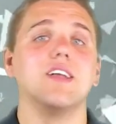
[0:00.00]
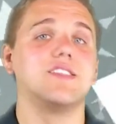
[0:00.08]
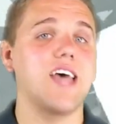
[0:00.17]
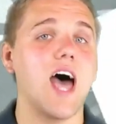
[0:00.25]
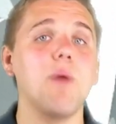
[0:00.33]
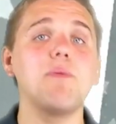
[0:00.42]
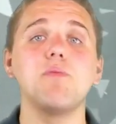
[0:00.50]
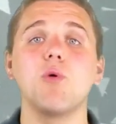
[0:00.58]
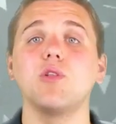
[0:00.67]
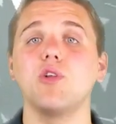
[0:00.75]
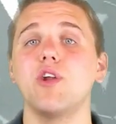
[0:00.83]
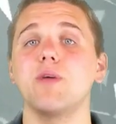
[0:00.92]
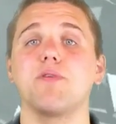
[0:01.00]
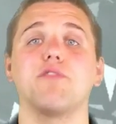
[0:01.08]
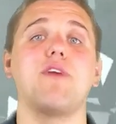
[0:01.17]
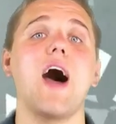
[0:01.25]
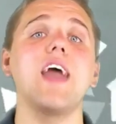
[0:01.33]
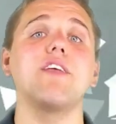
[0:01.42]
To help Amour Learning
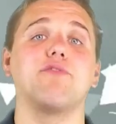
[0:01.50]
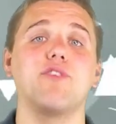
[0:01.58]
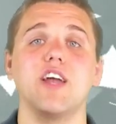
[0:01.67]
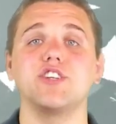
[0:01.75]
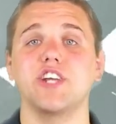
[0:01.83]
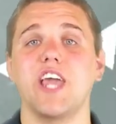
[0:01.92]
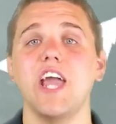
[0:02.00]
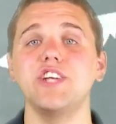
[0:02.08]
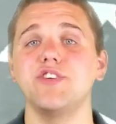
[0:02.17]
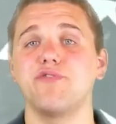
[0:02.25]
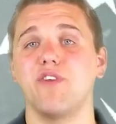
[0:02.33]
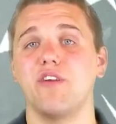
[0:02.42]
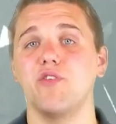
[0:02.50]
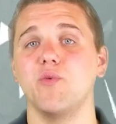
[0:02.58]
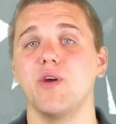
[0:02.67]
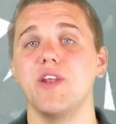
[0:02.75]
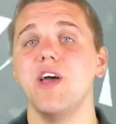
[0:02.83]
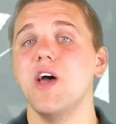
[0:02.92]
provide a free education for
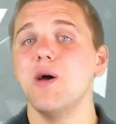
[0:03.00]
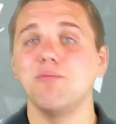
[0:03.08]
everyone,